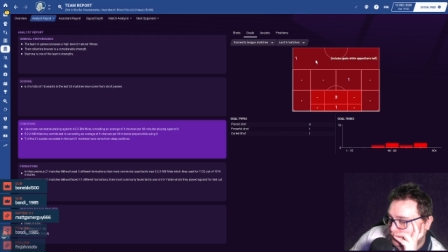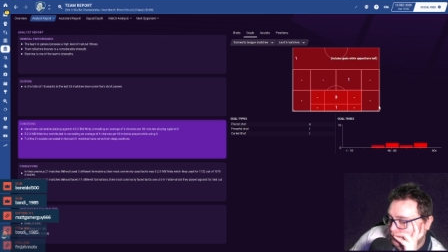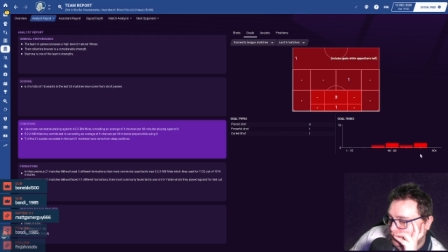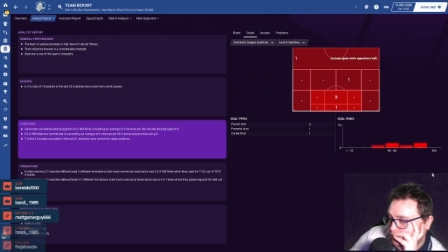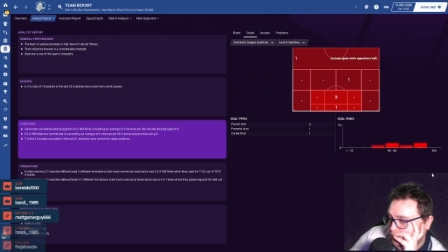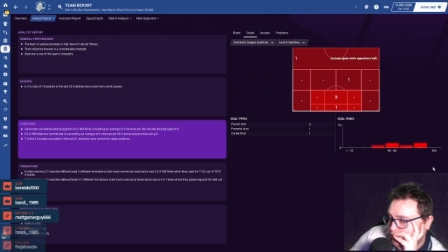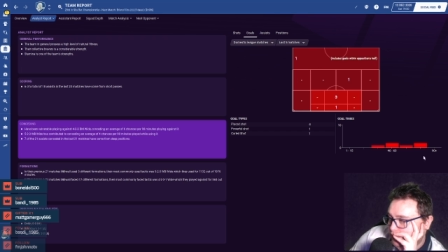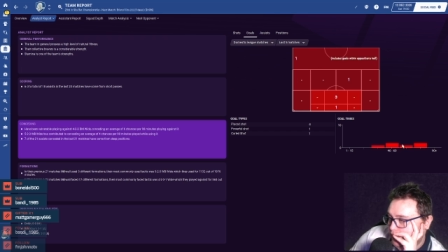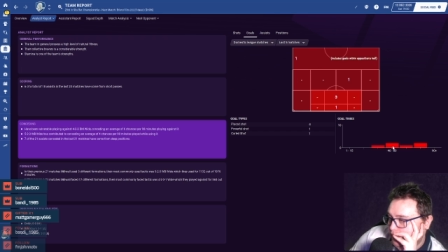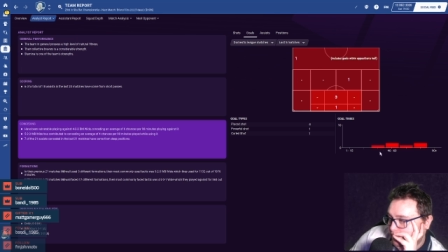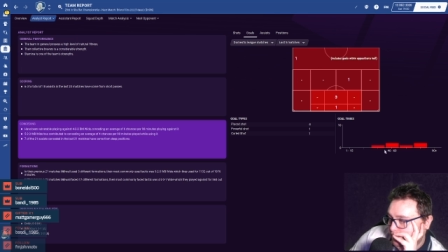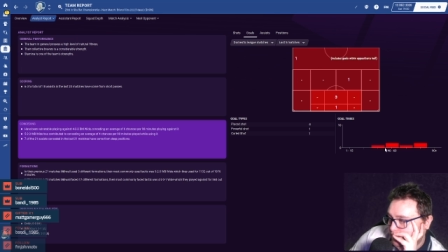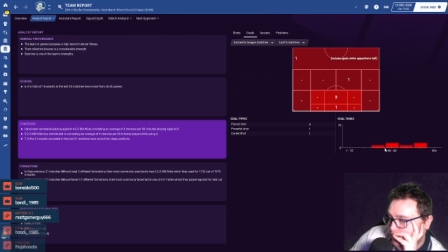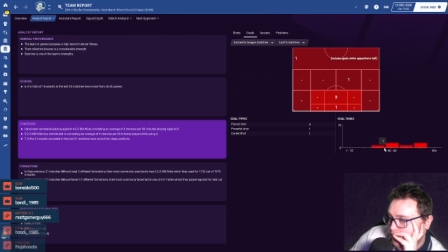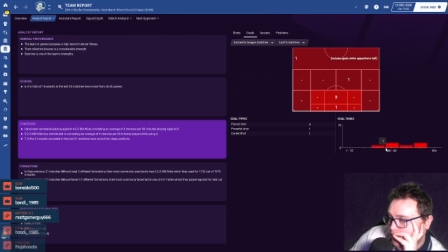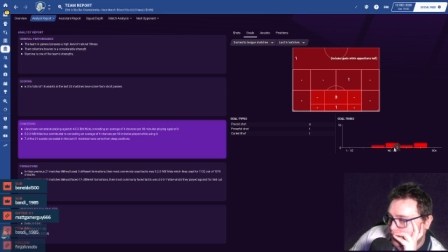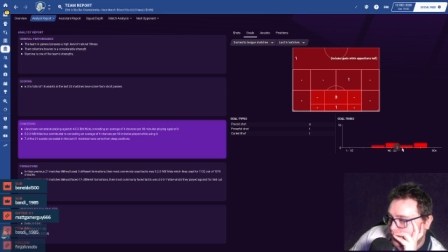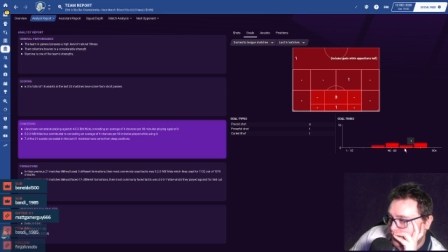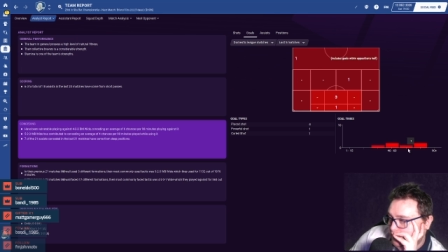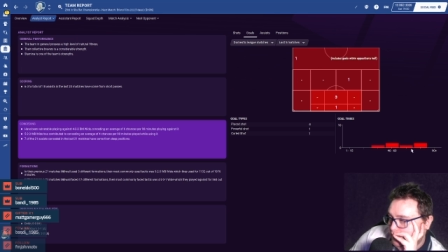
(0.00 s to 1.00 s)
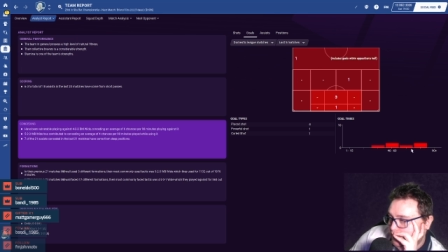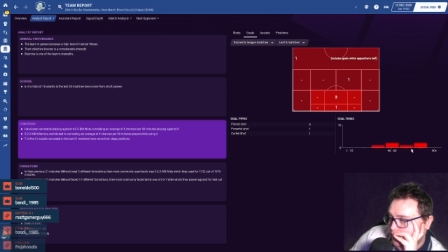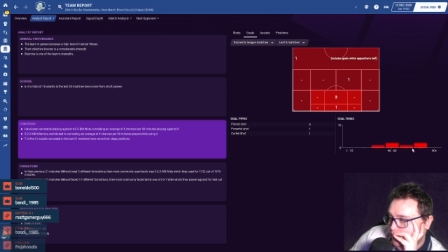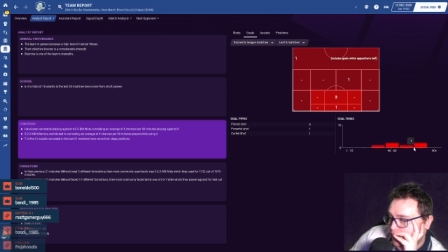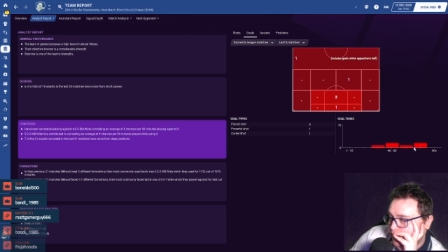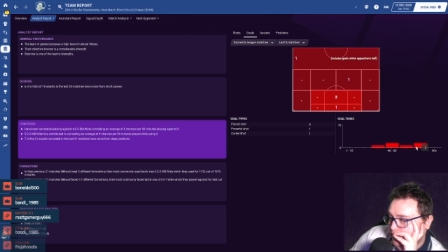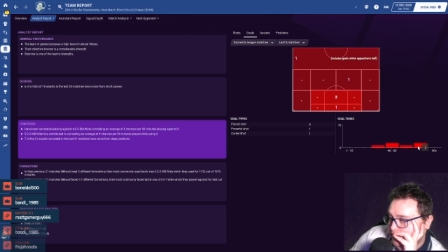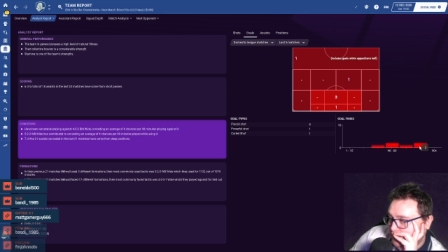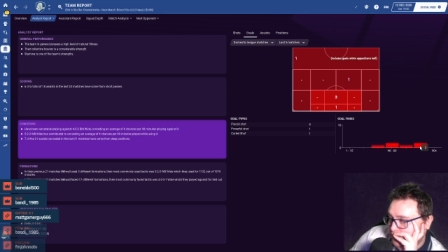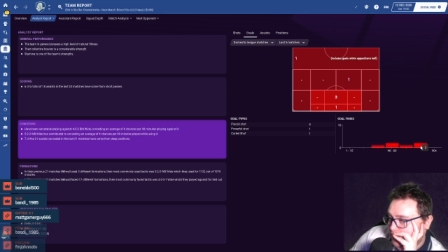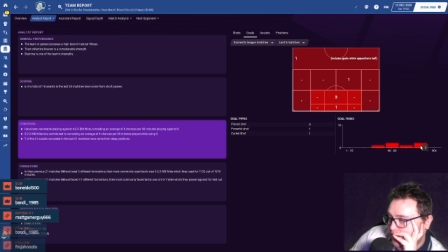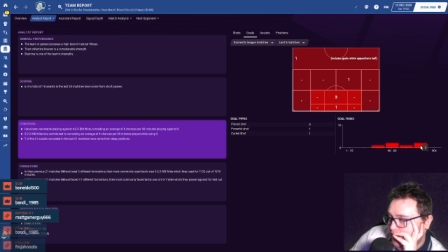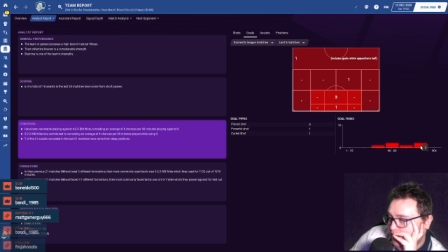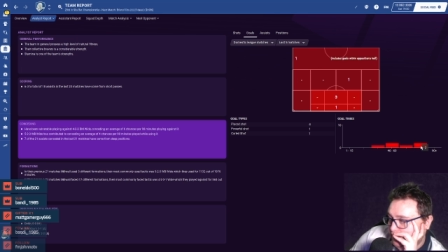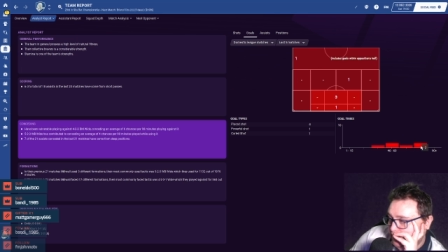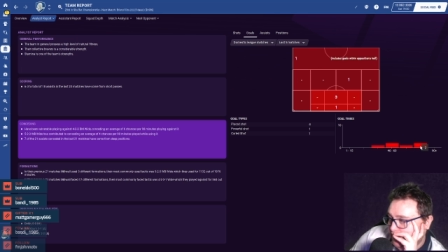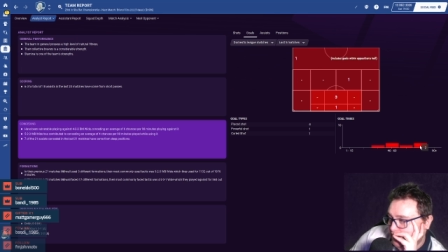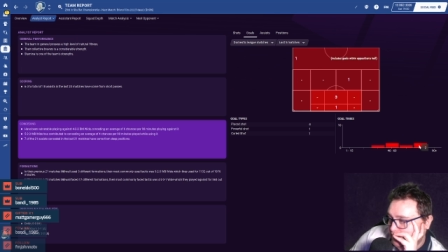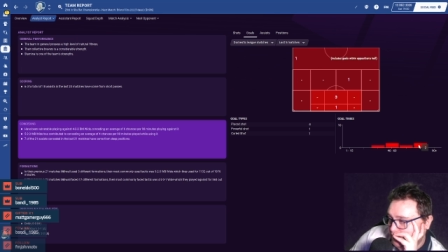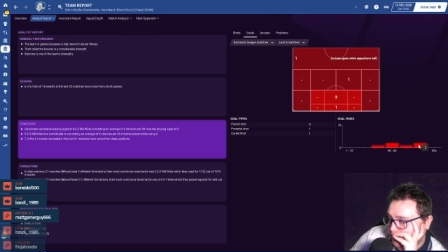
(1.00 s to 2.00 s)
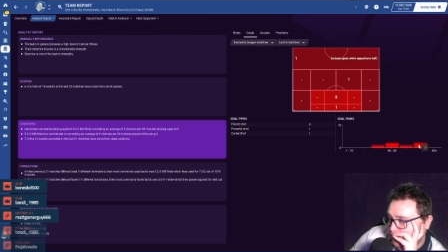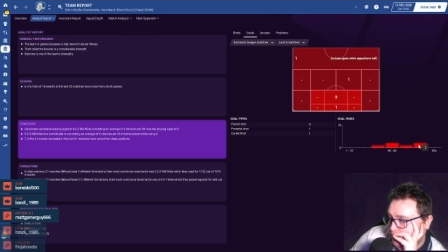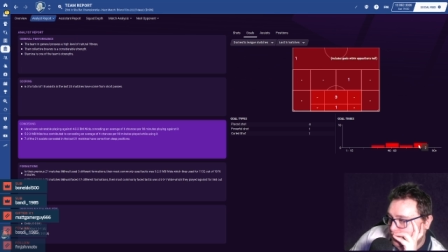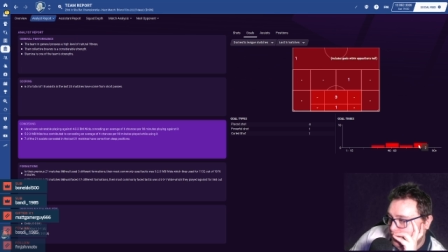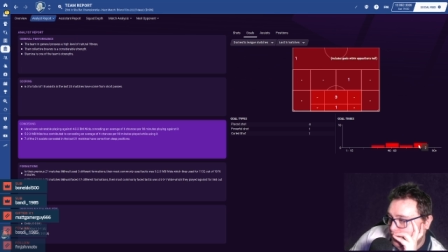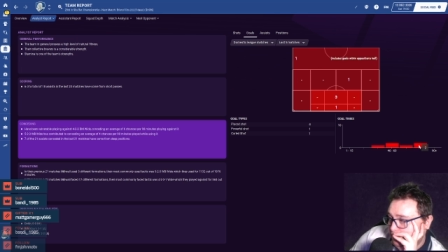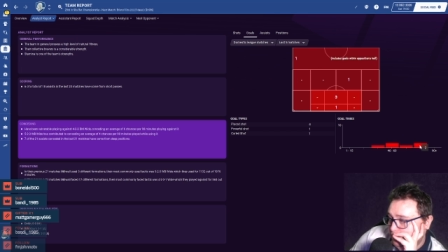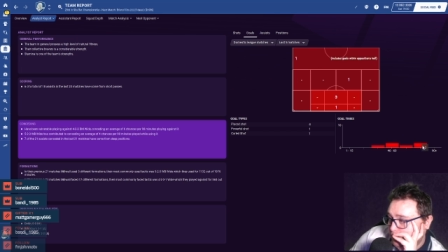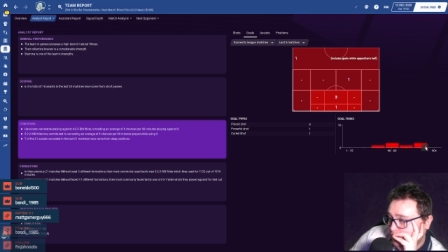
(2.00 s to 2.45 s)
Okay, yeah, so our legs are going in,